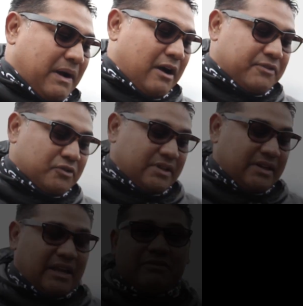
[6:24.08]
Powerflow
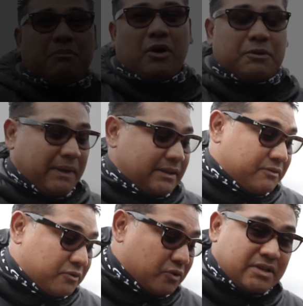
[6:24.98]
didn't have a ball pattern
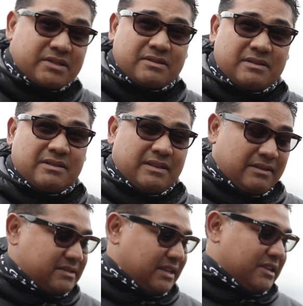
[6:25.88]
for this
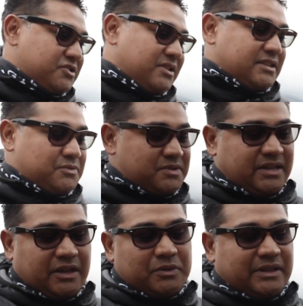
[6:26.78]
engine as it was
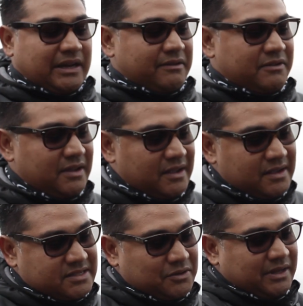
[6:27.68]
rear wheel drive,
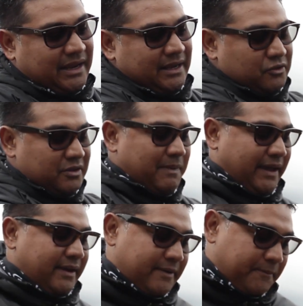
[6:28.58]
so it ran to the back.